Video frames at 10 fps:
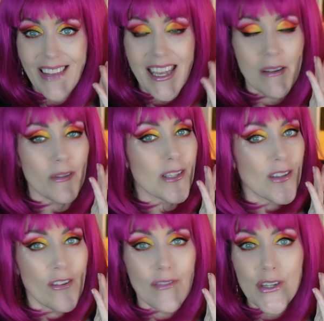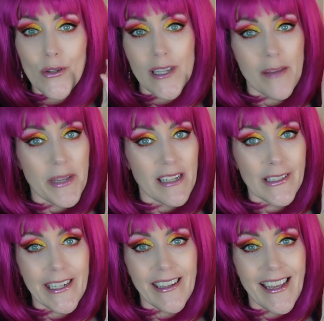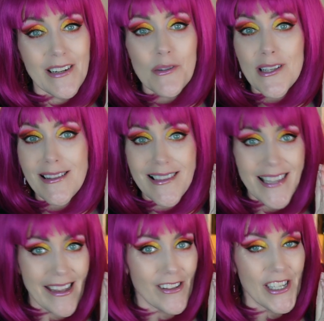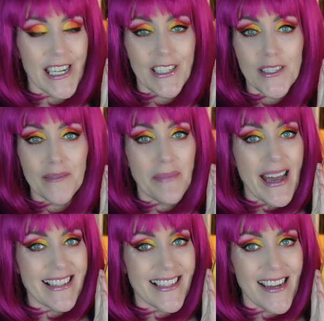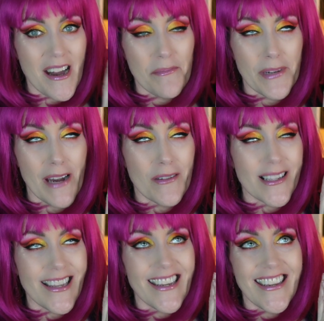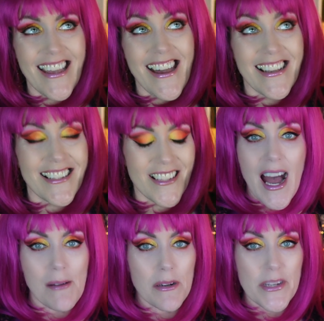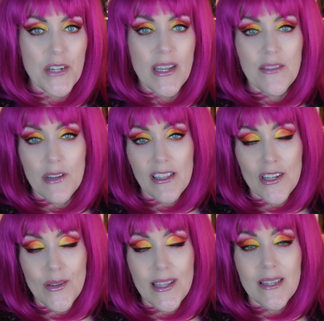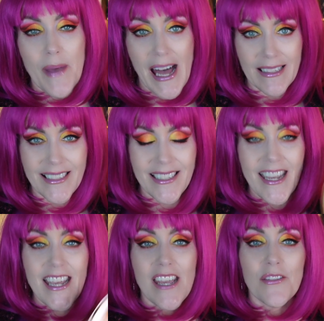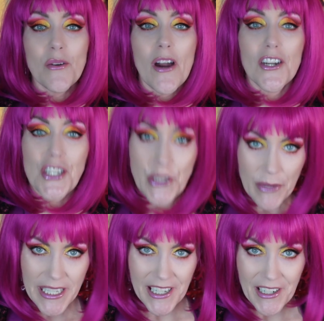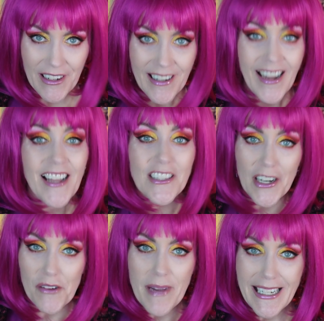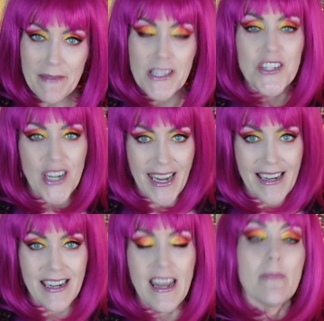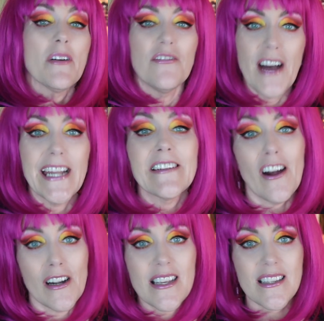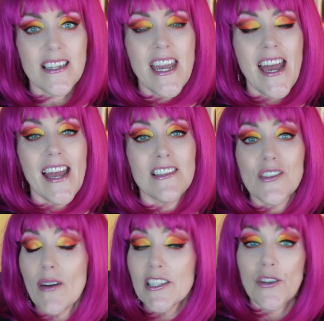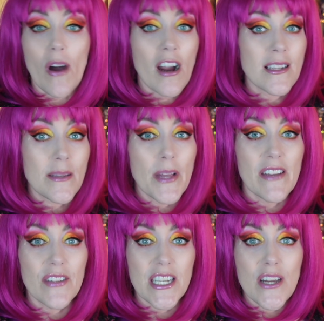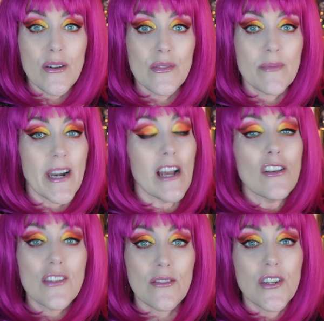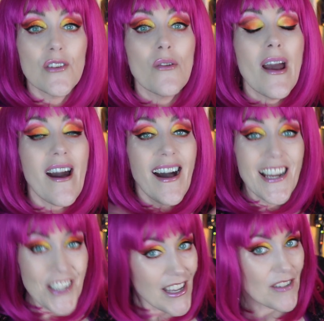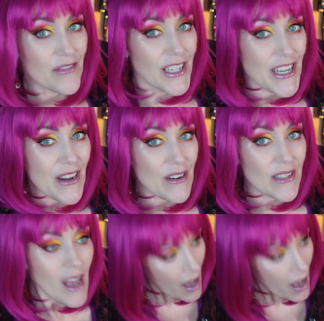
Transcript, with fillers: it was so visually appealing and it was on sale and I couldn't pass it up and I was like, yes, I'm going to be doing three looks with this palette. If you are new here, hello, my name is Jane and I'm a fine artist and so I do art supply videos, but I also do eyeshadow videos,